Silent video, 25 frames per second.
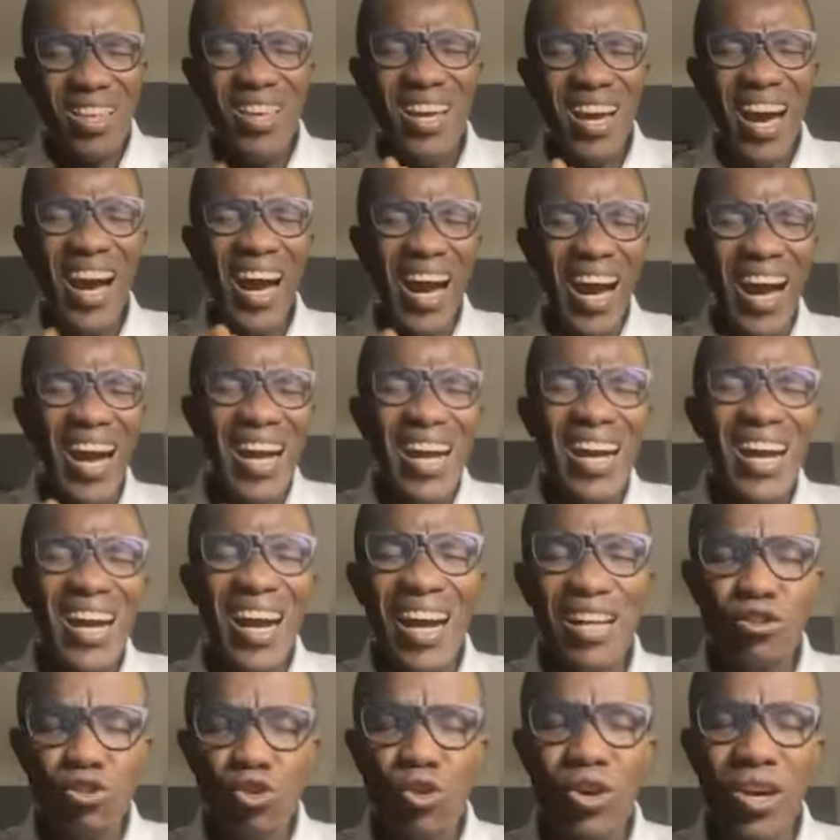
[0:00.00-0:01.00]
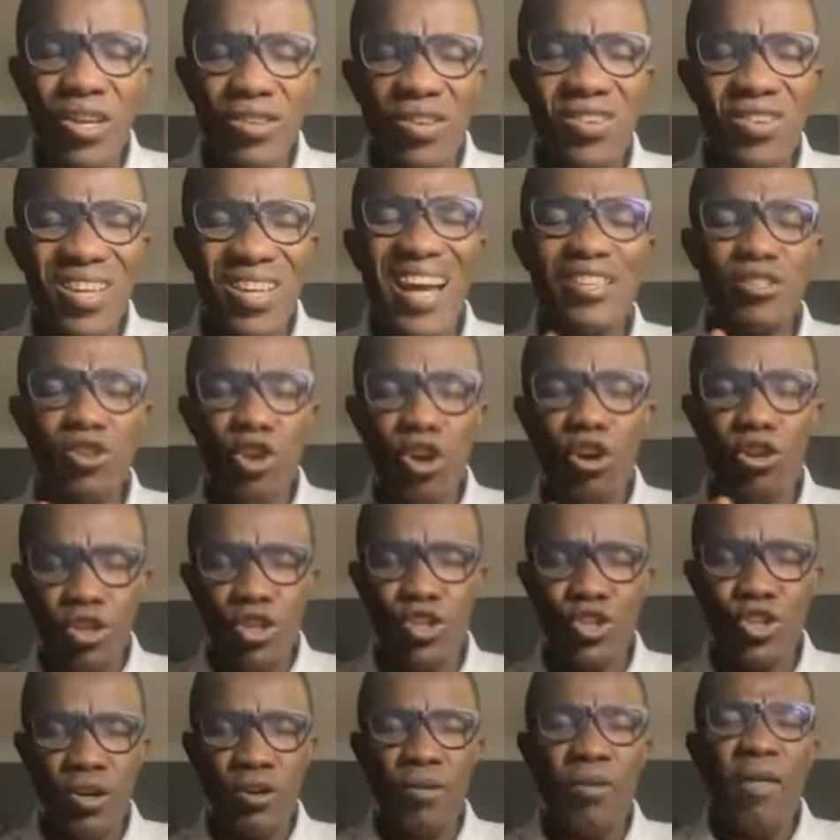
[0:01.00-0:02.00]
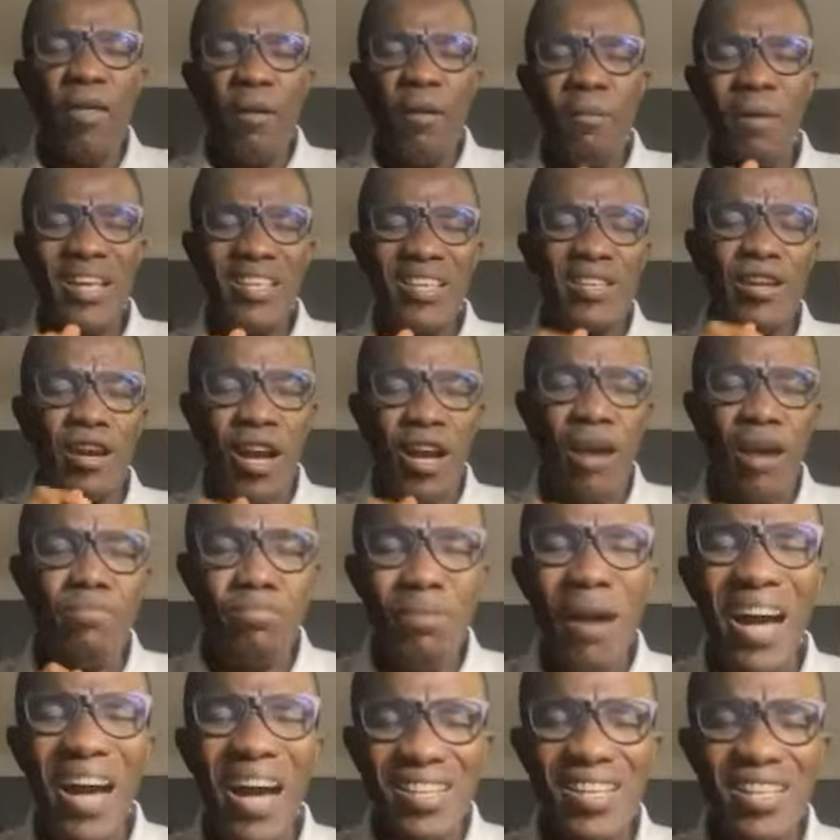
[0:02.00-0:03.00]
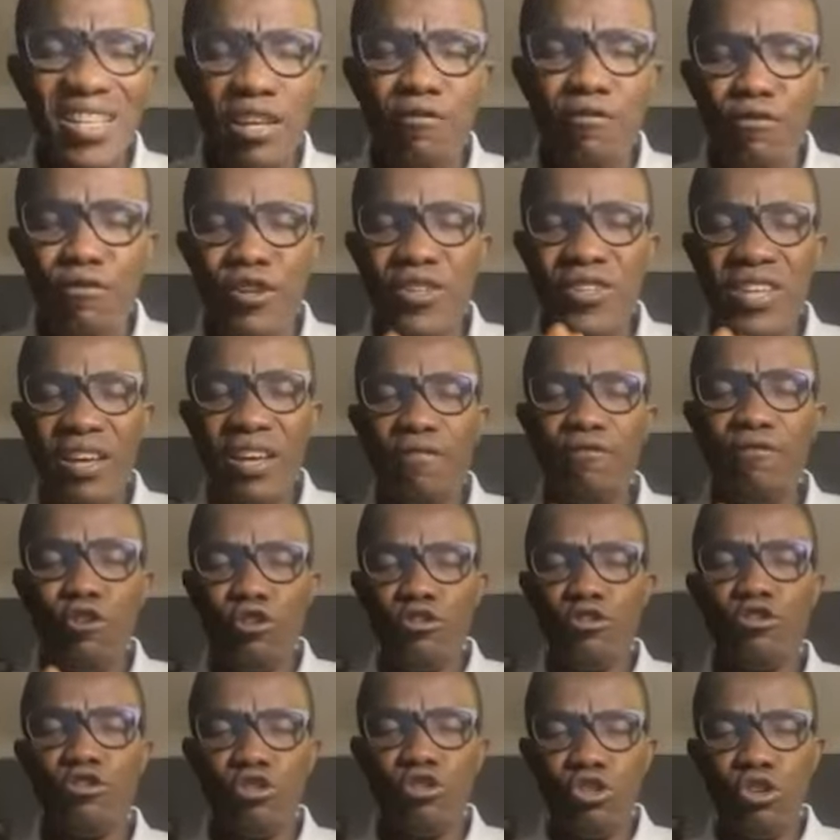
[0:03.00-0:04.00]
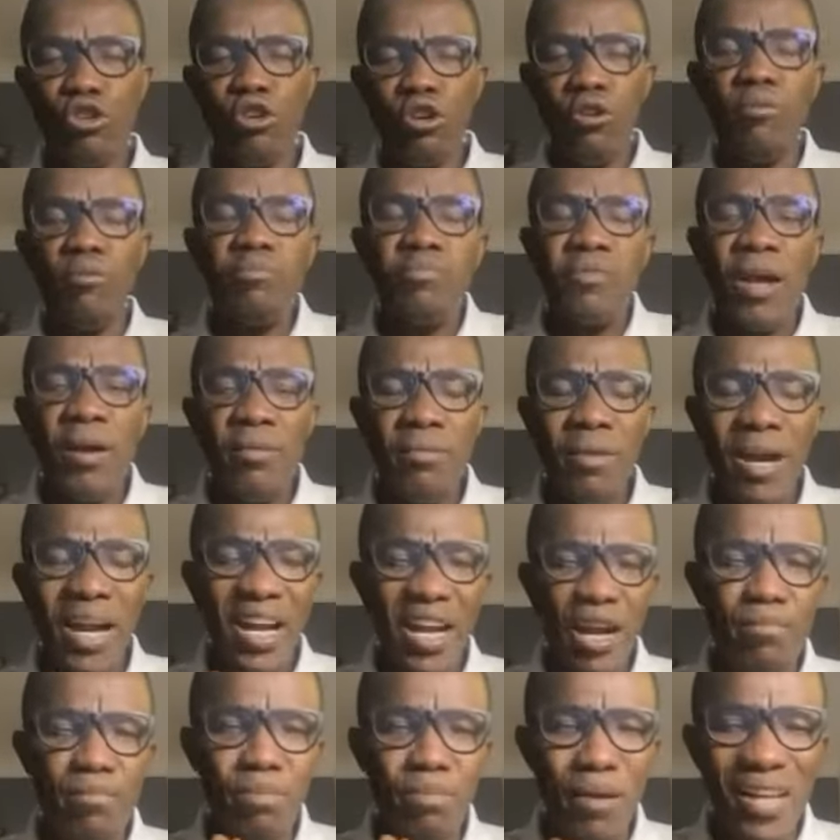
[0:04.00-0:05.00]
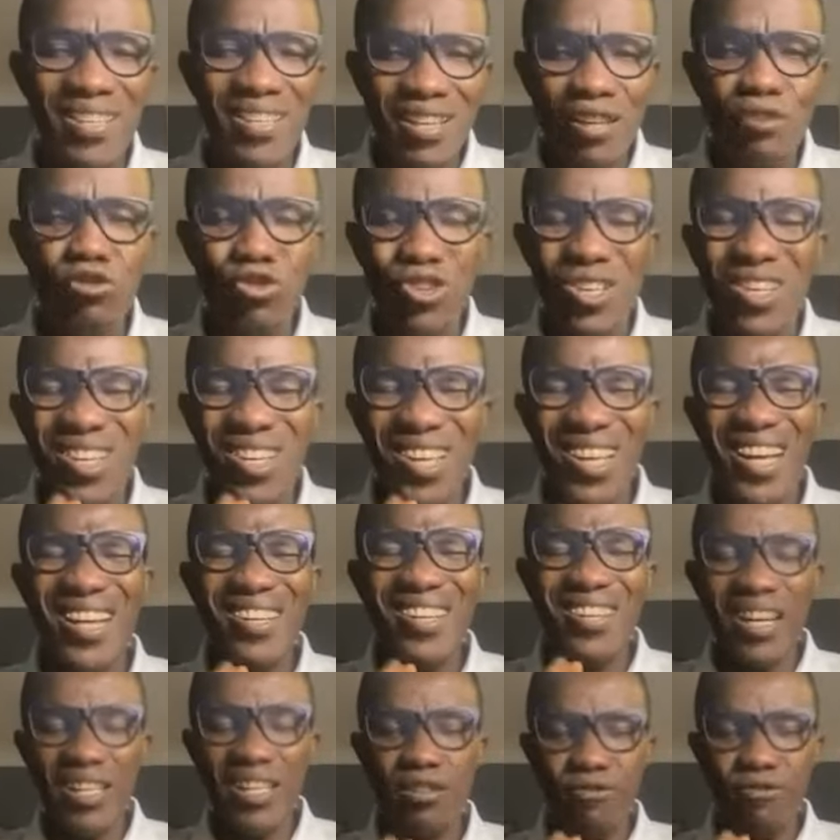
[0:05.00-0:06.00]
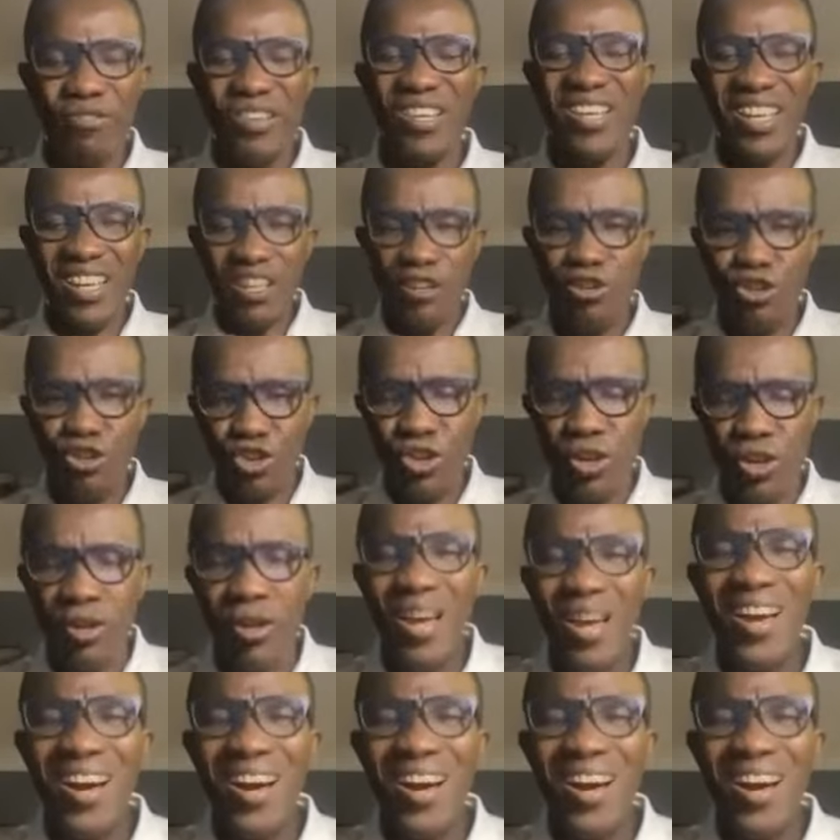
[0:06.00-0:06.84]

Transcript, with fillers: uh, uh, to exercise caution my capacity for self control, my capacity to delay gratification.